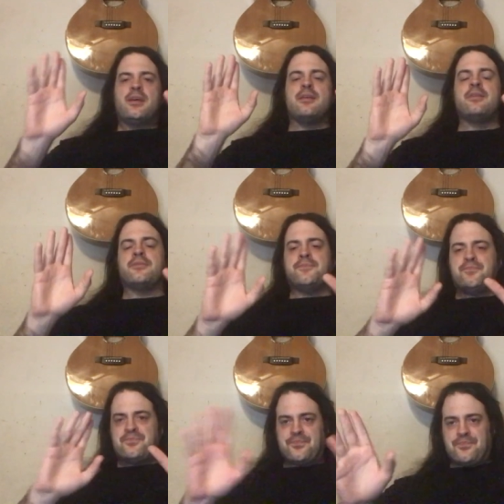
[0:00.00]

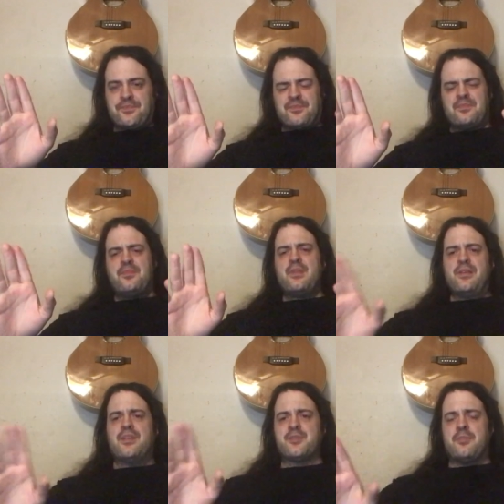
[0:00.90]

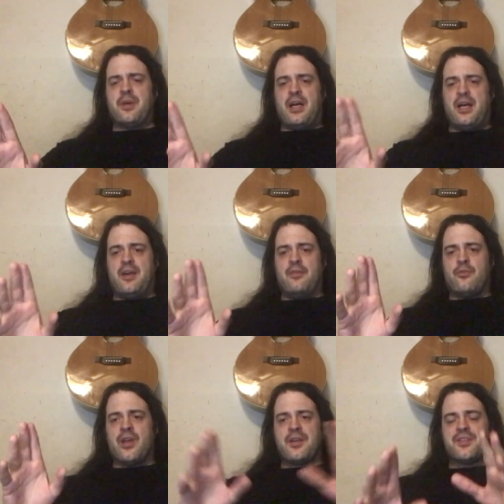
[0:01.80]
this uh,
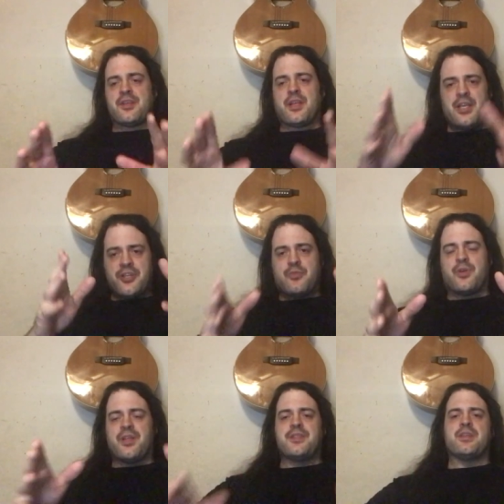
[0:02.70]
reconciliation where
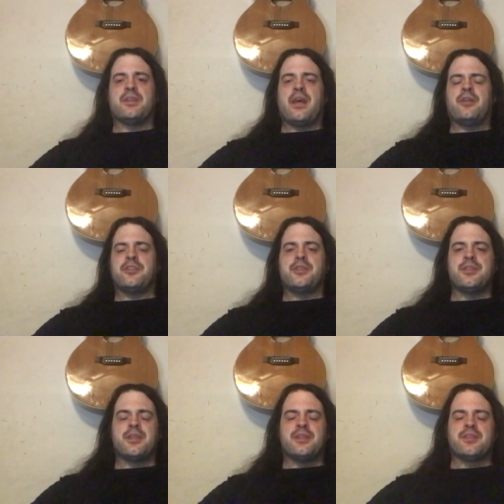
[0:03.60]
they sit down and she
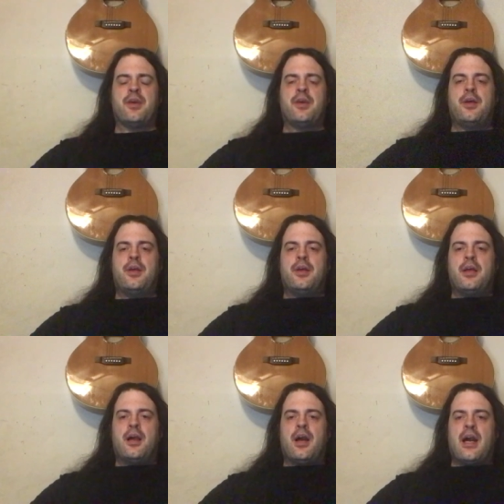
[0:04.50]
says,
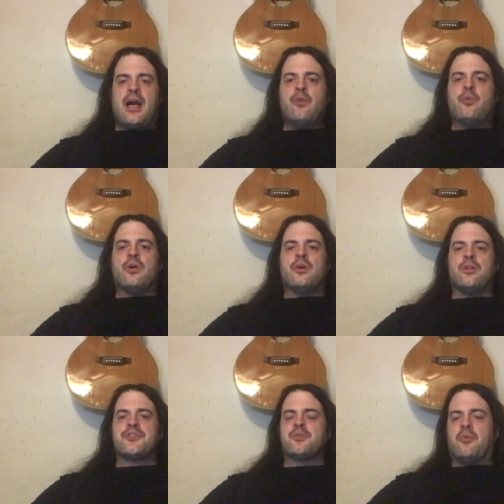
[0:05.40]
"I will
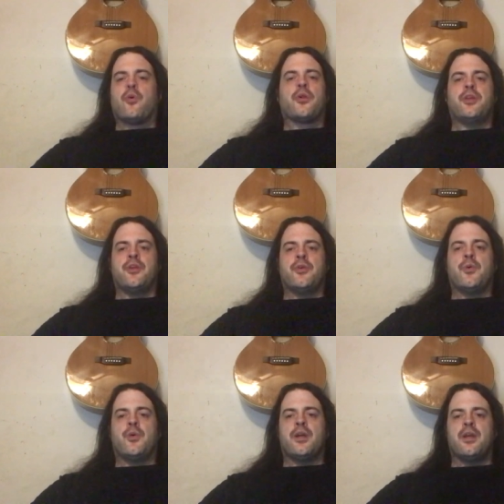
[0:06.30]
support
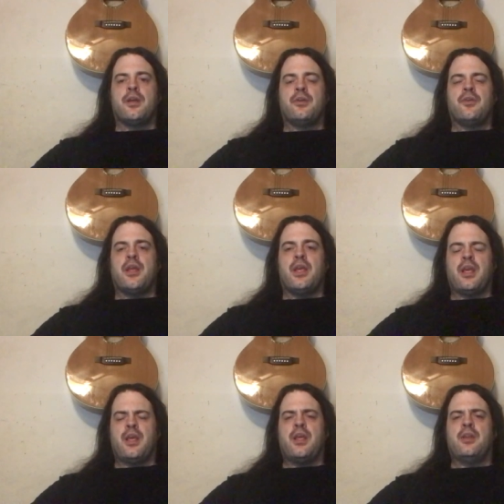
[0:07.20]
you
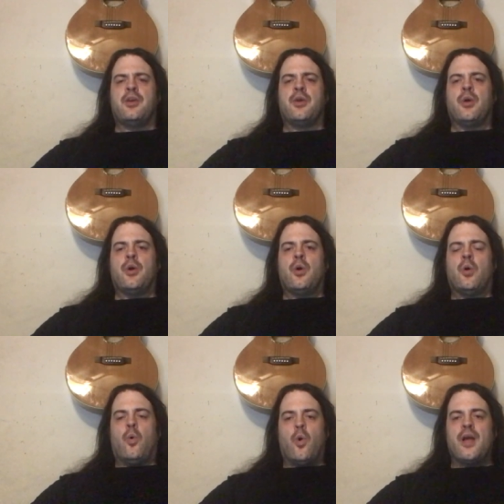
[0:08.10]
in
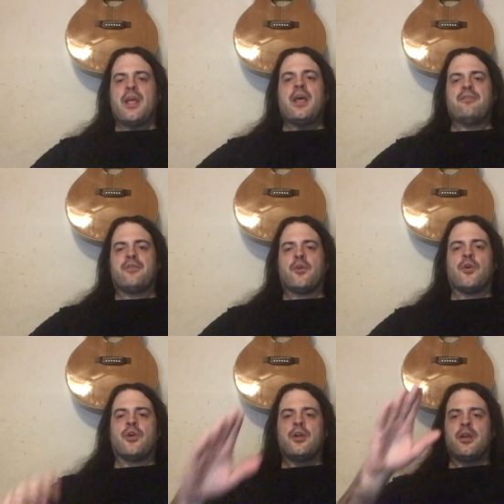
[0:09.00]

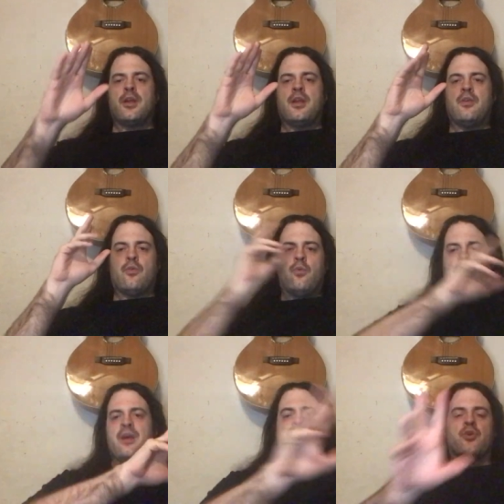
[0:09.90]
whatever."
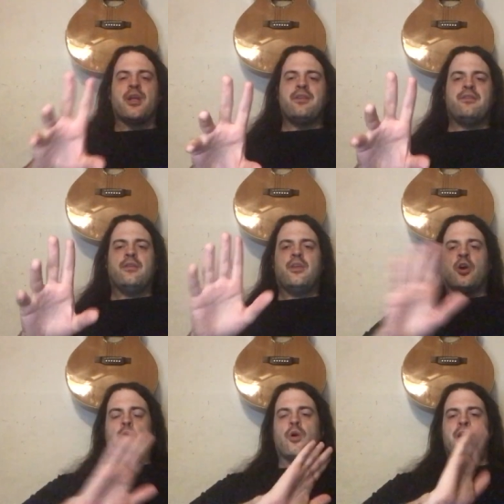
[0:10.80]
whatever in you
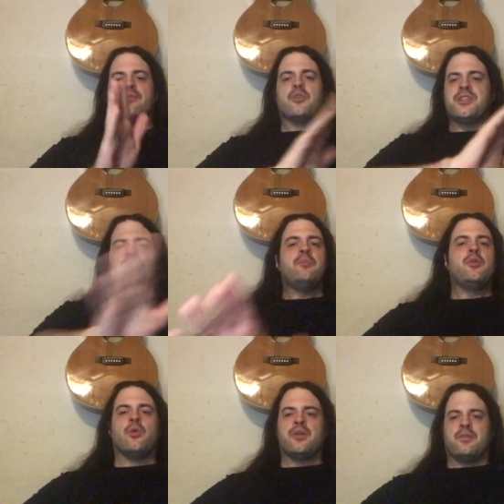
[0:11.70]
know whatever team you
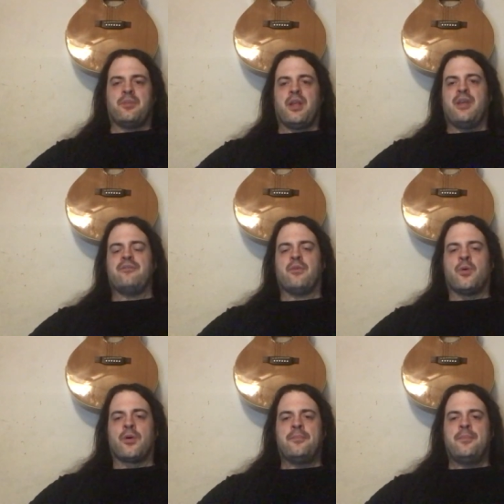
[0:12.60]
want to play for